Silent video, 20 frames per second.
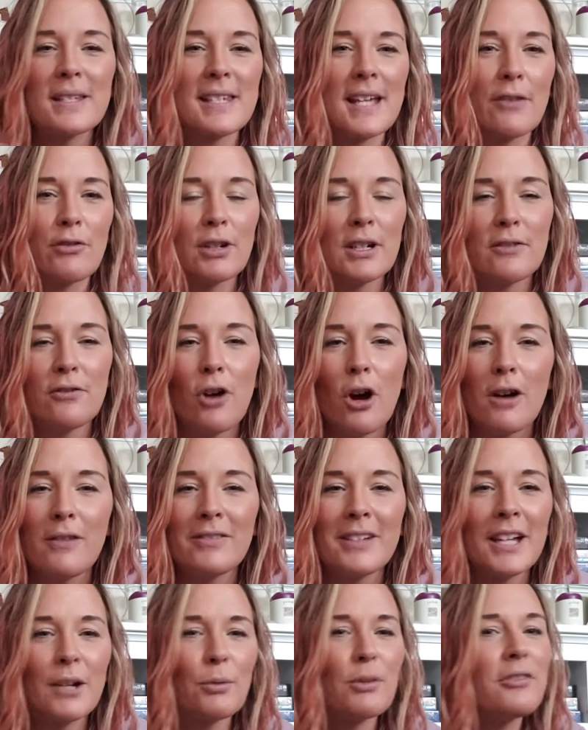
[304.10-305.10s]
ever
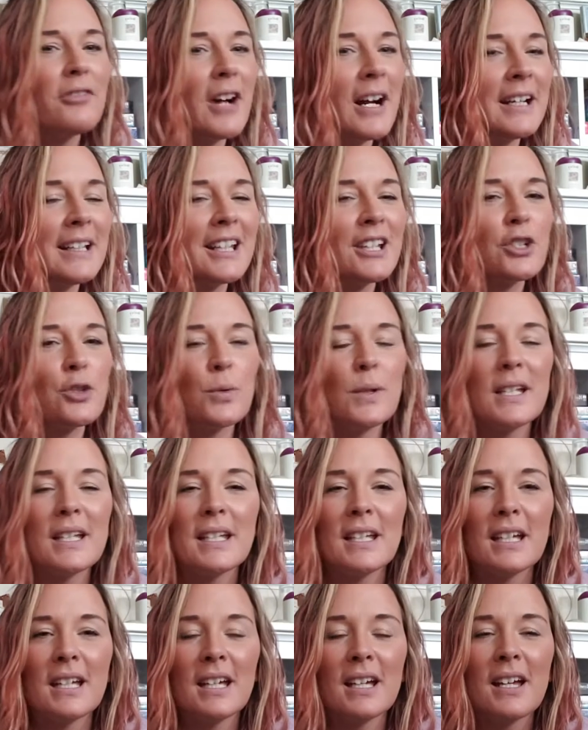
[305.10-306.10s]
evolving, refining,
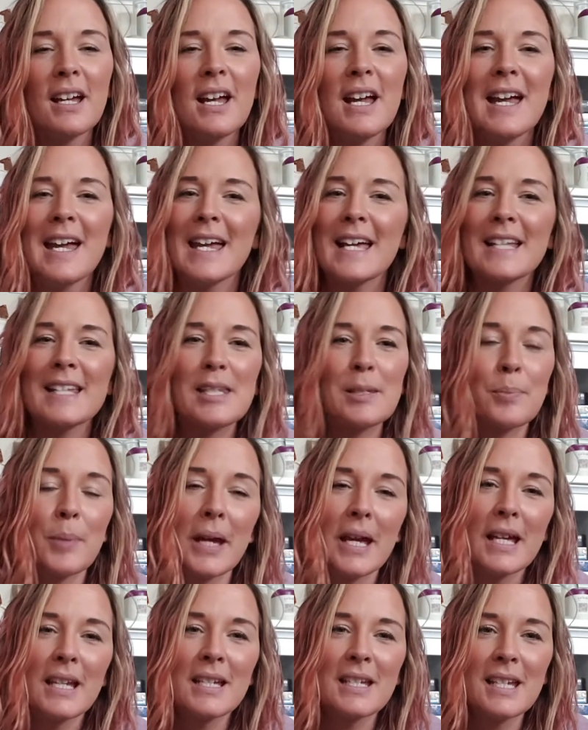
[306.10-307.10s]
tweaking,
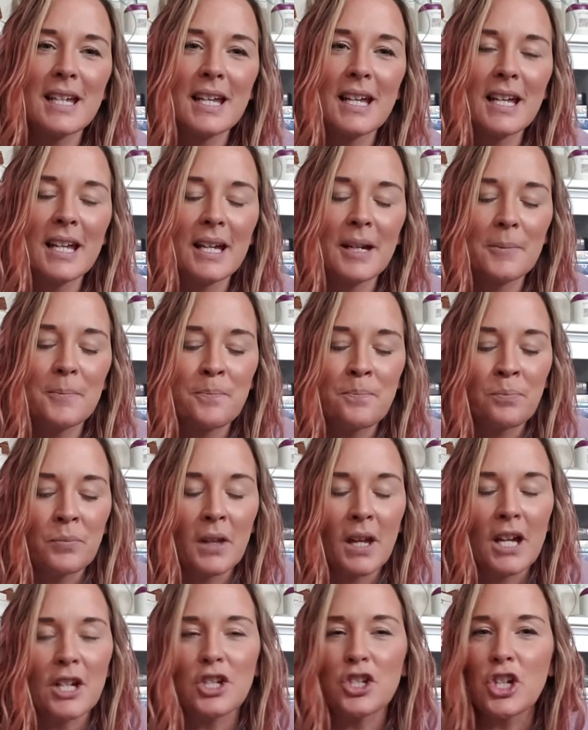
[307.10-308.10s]
expanding,
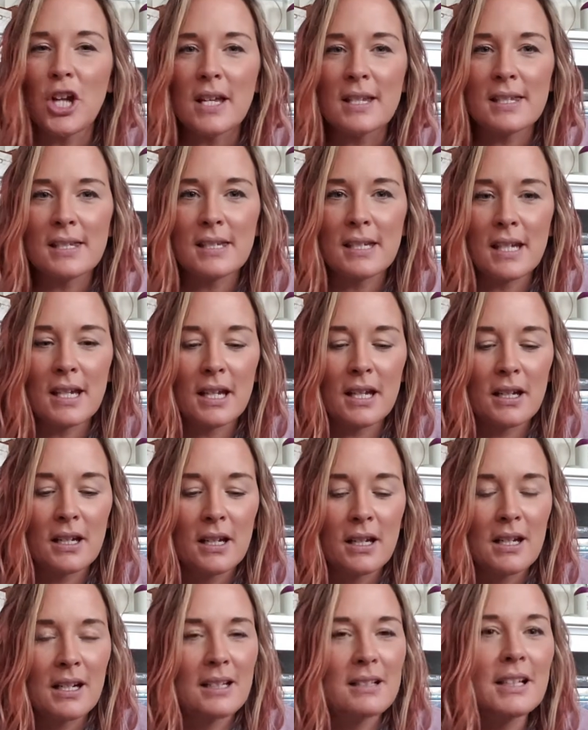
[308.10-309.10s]
adjusting,
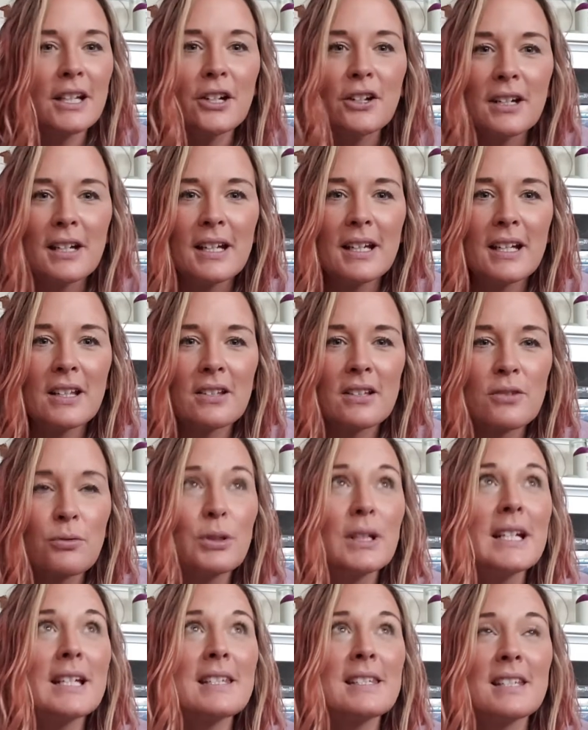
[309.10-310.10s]
clearing,
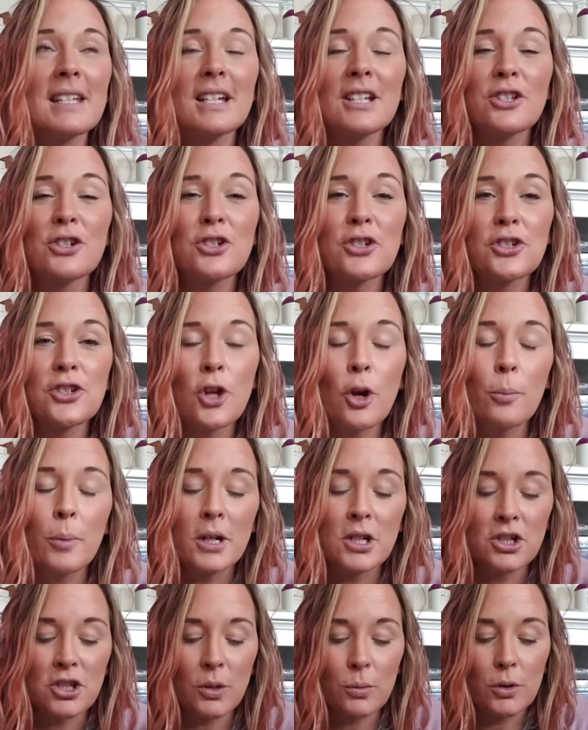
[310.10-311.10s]
releasing. There's so
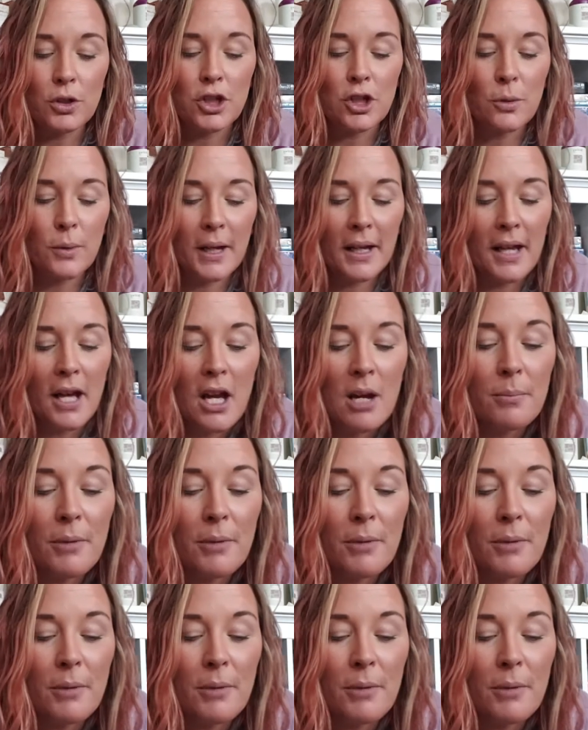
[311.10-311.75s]
much that we're doing.